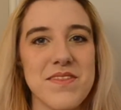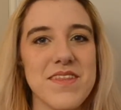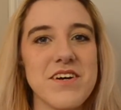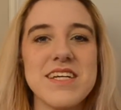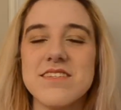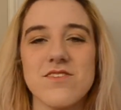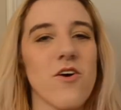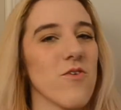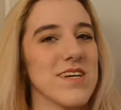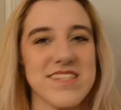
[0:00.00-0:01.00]
There is
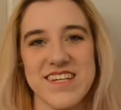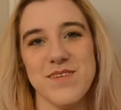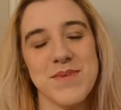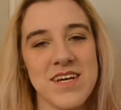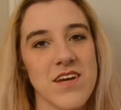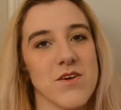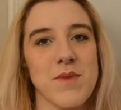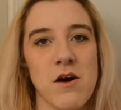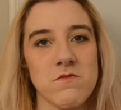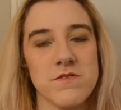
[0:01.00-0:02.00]
always going to be another
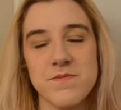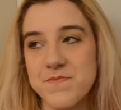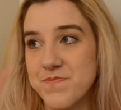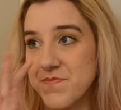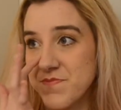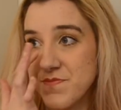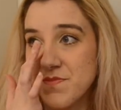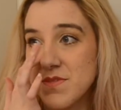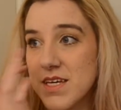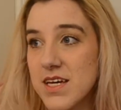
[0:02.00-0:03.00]
mountain.
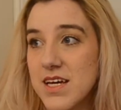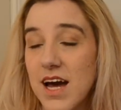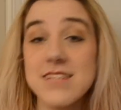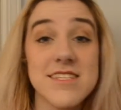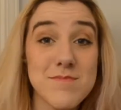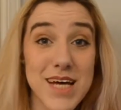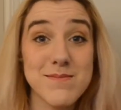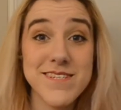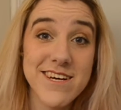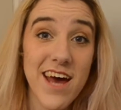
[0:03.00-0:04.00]
And
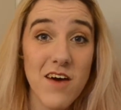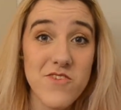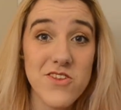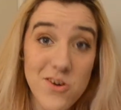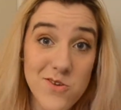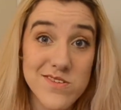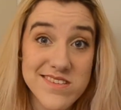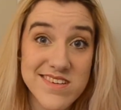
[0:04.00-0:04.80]
sometimes you're going to have to lose.